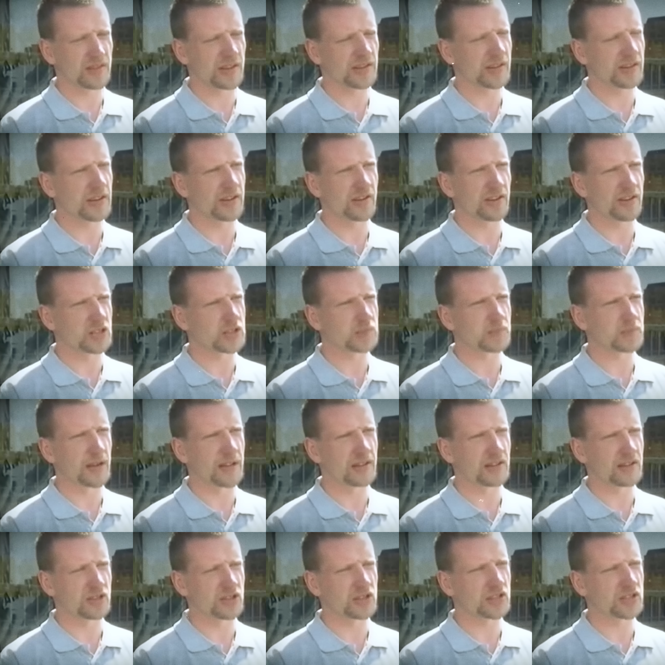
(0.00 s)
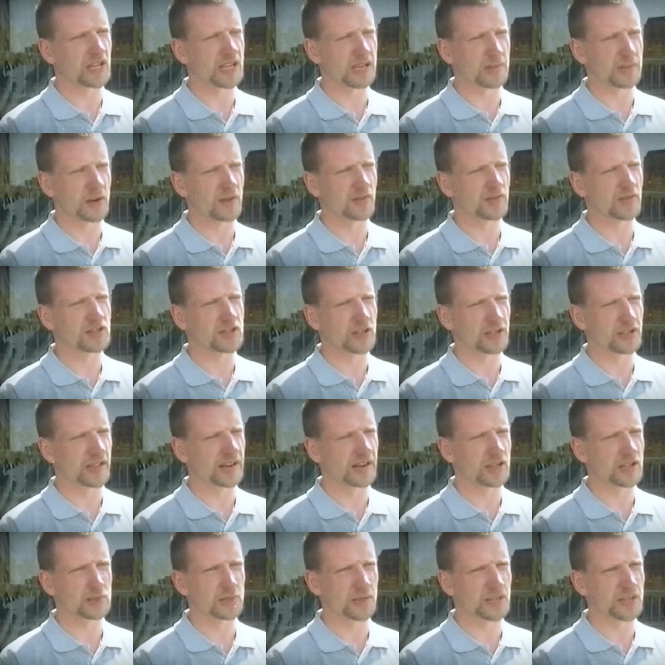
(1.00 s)
had any respect, would just hand him over to the
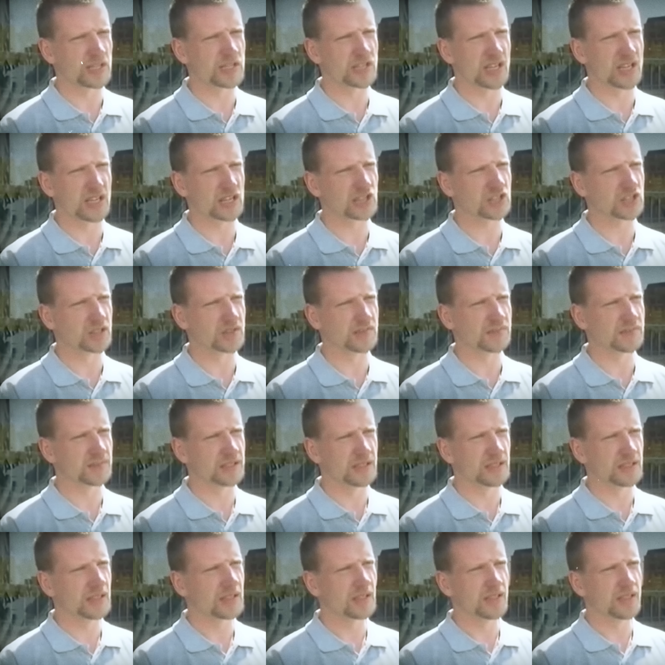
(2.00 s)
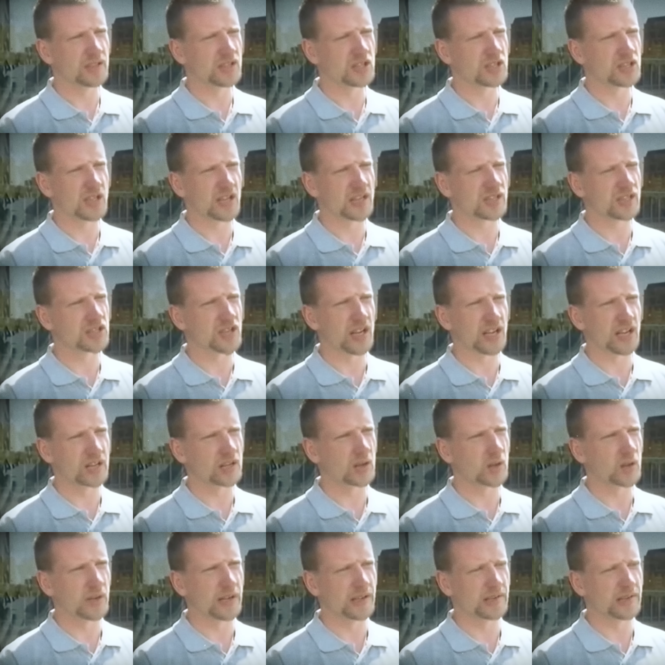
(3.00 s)
nearest police station, just let the
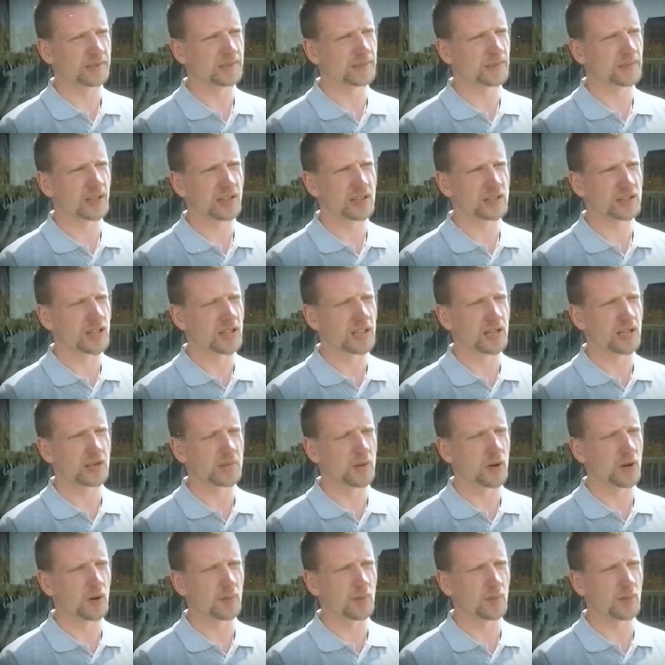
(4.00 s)
child go in, just let him come